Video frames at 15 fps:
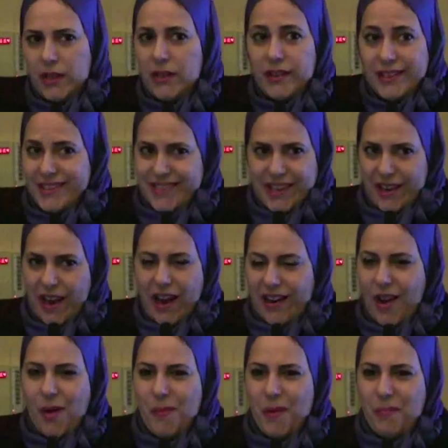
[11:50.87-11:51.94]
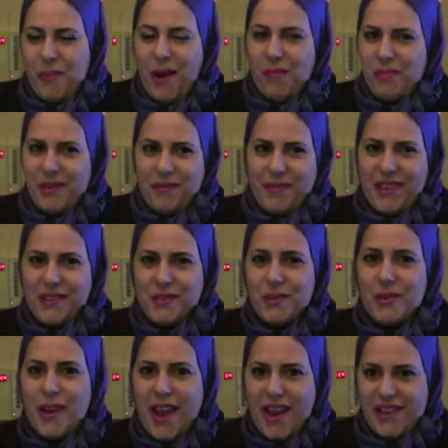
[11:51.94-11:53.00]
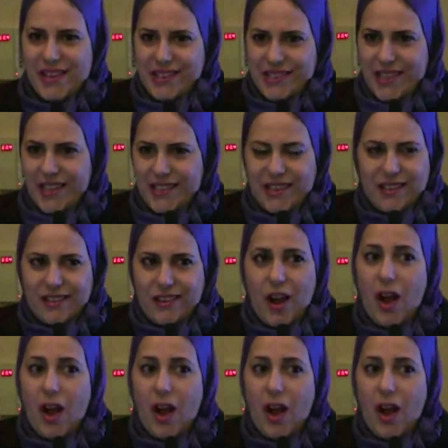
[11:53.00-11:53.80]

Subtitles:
It's a common problem. The two areas that are